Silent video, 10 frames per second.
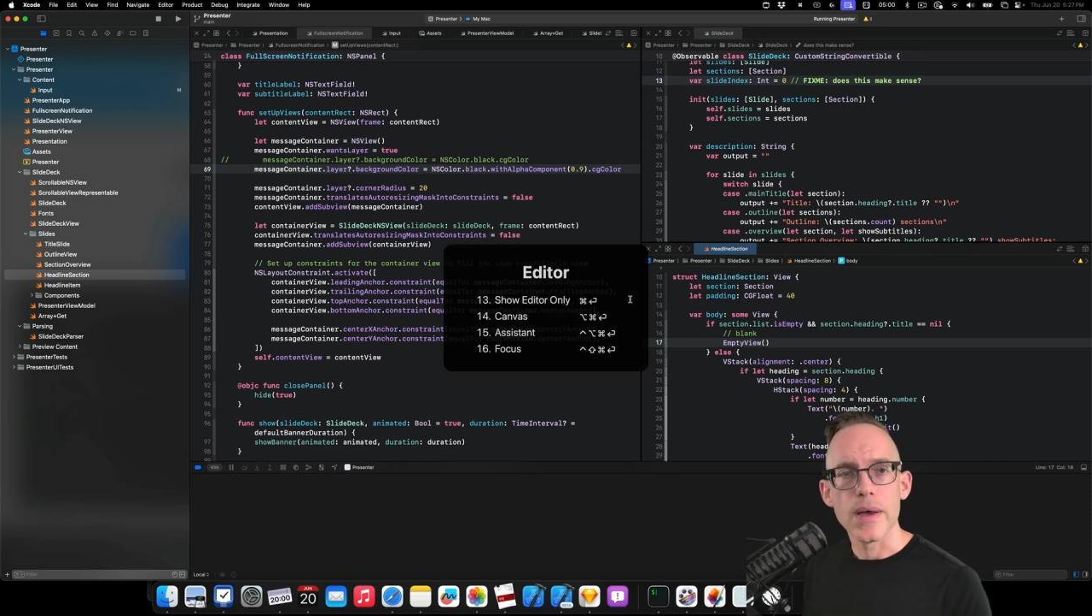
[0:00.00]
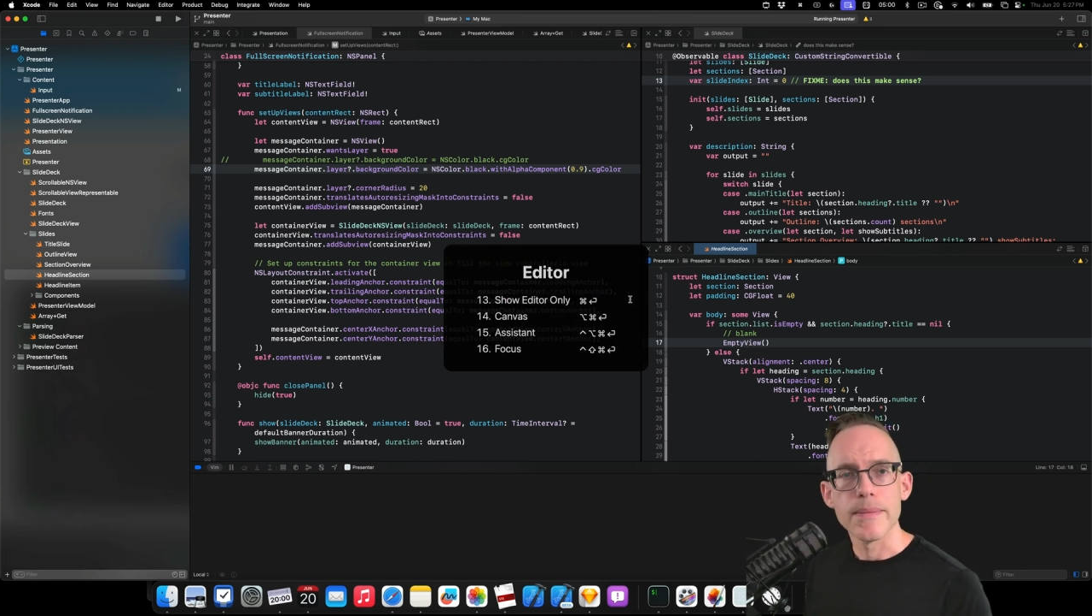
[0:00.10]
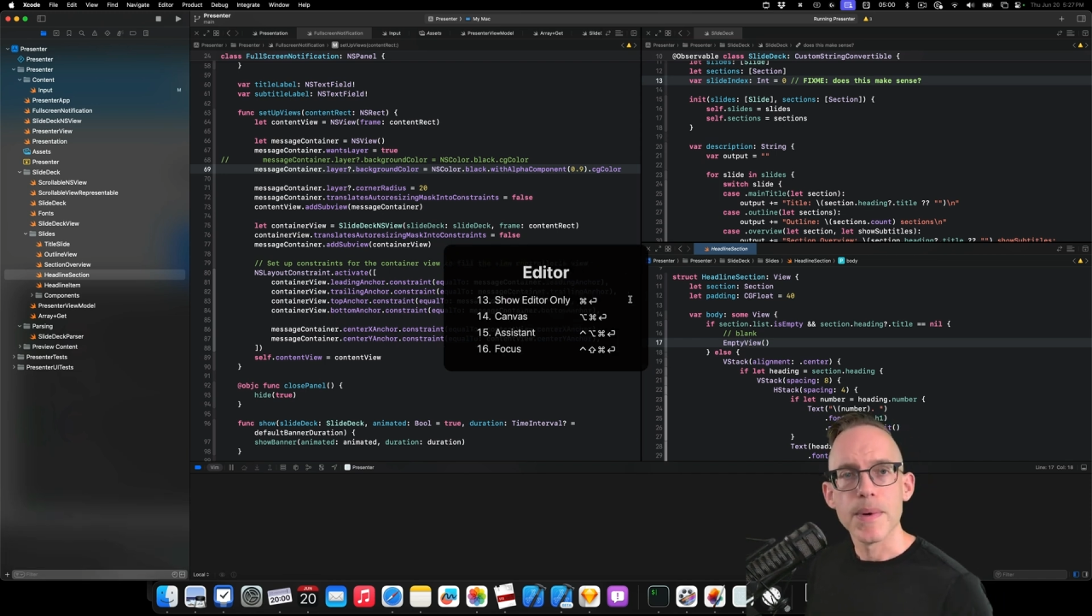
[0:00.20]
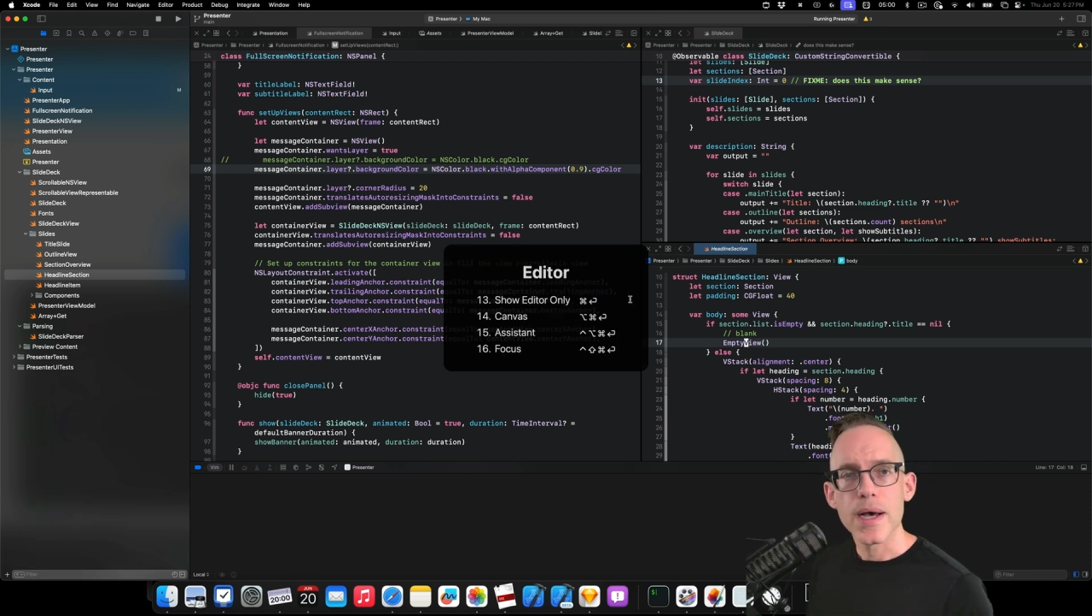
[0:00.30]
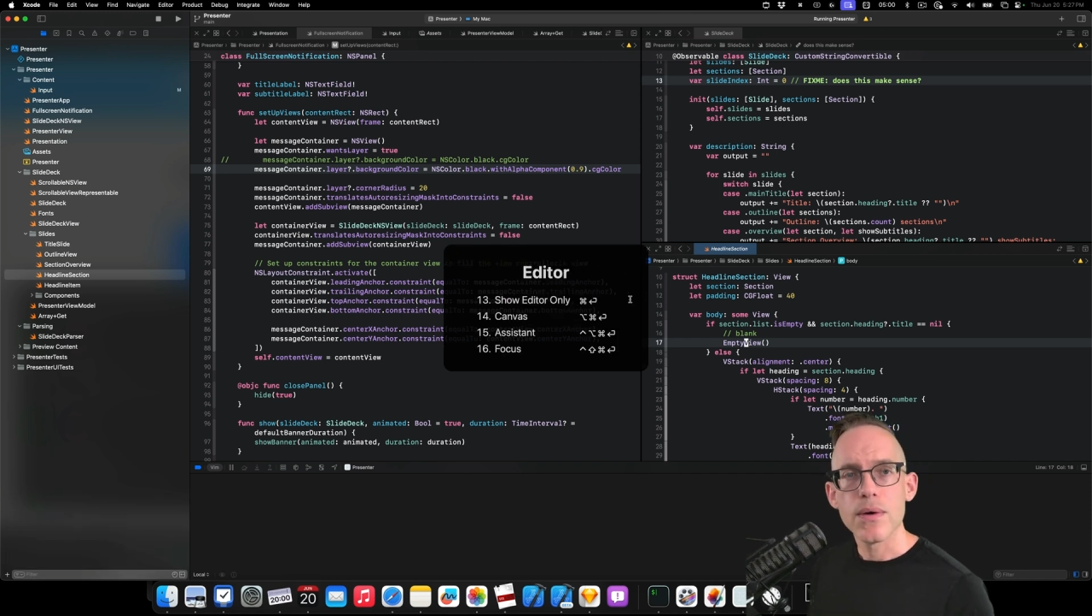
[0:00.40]

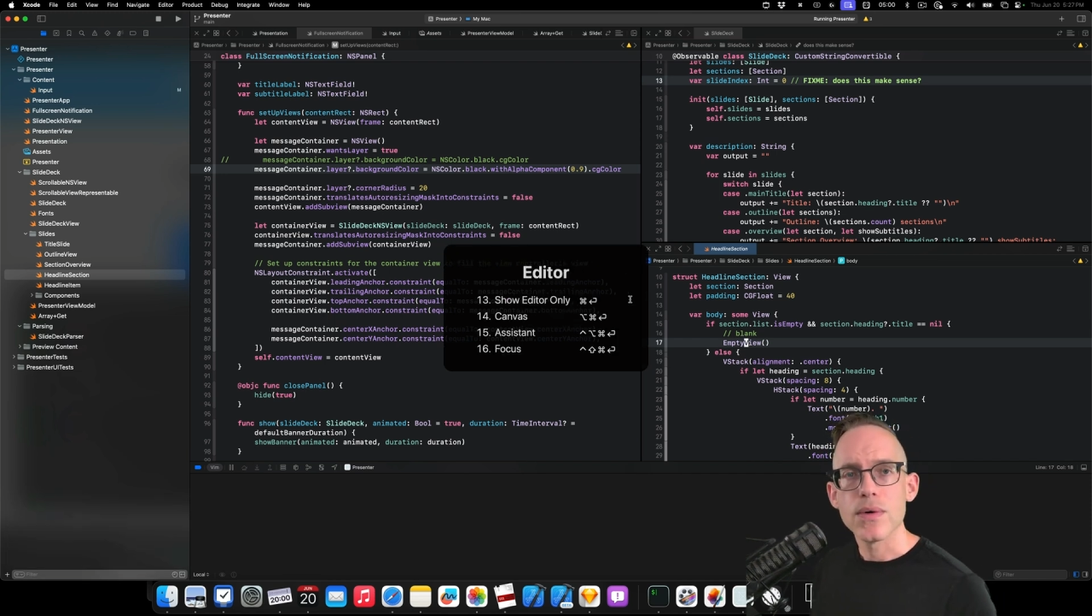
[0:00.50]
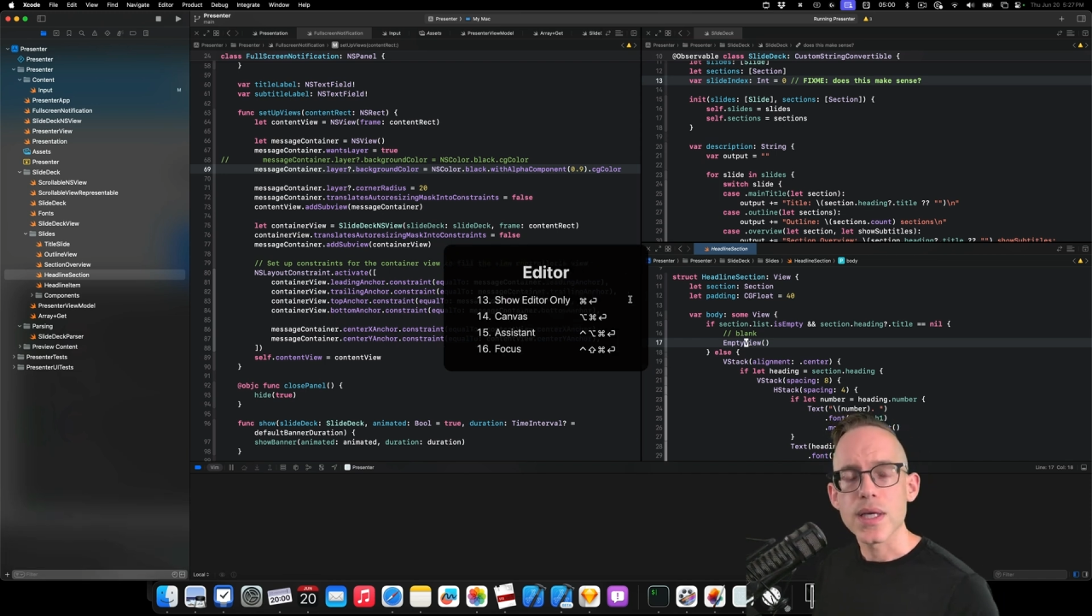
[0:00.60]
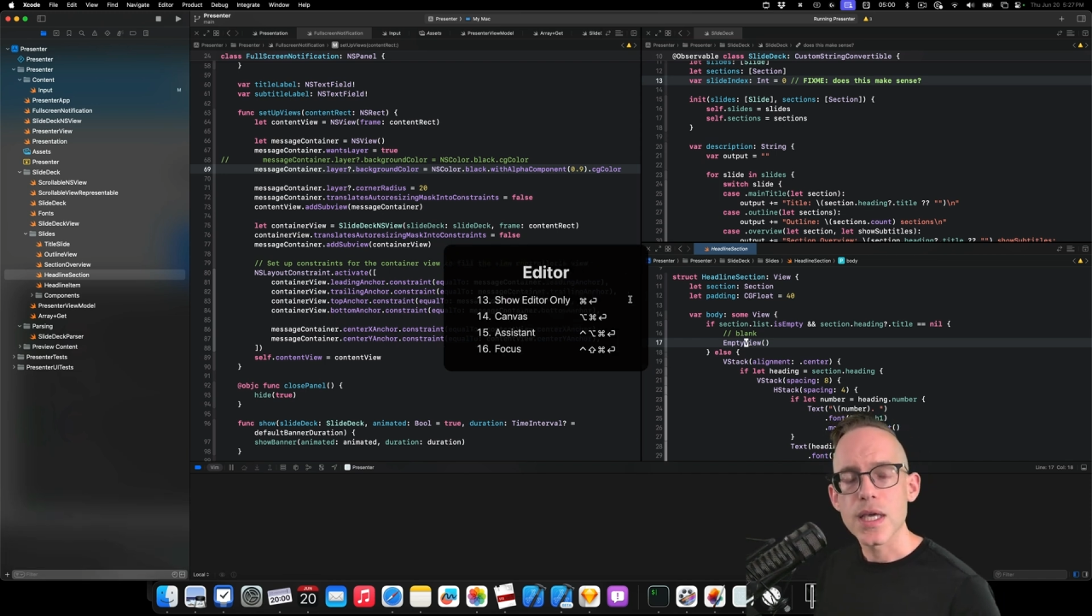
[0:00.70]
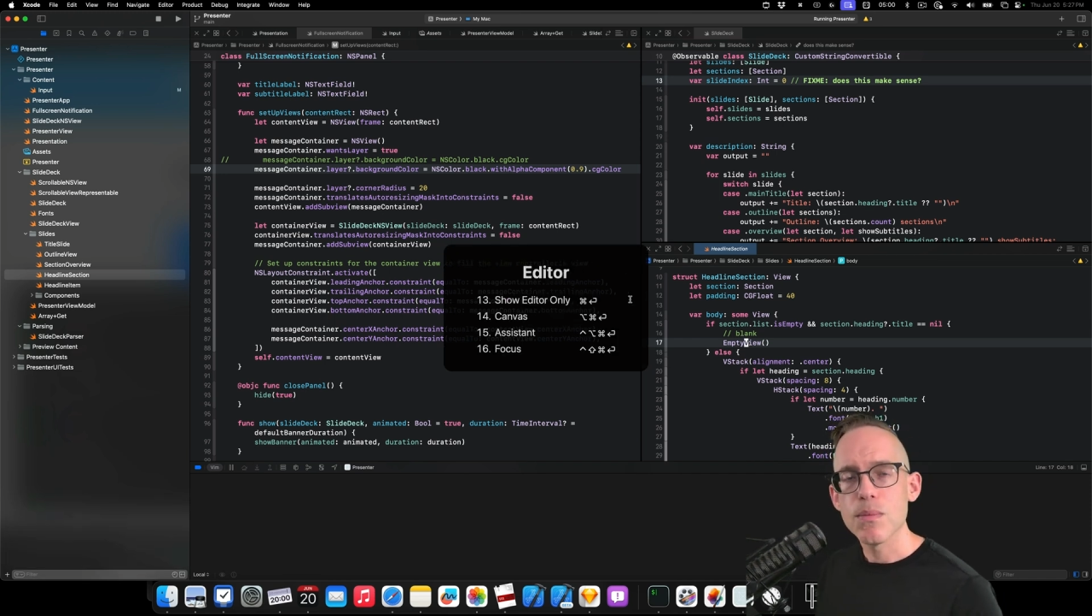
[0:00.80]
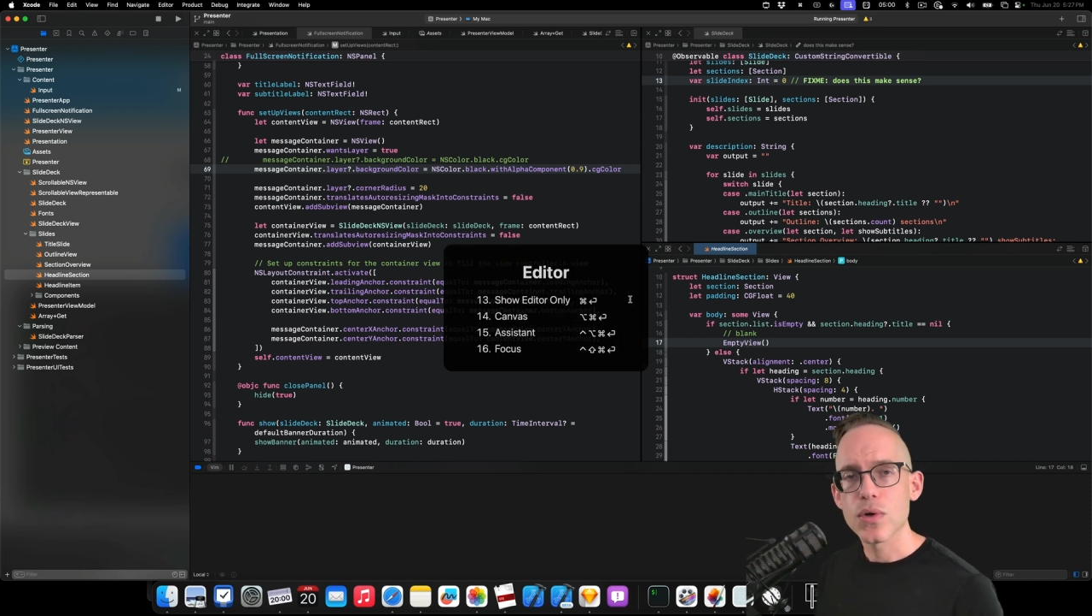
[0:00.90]
about
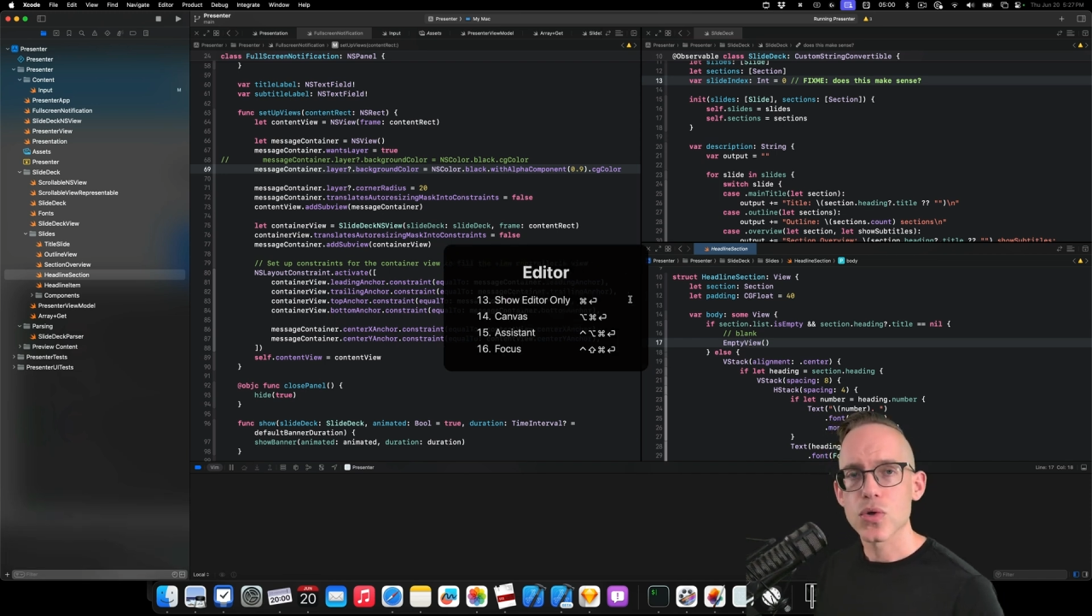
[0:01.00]
keyboard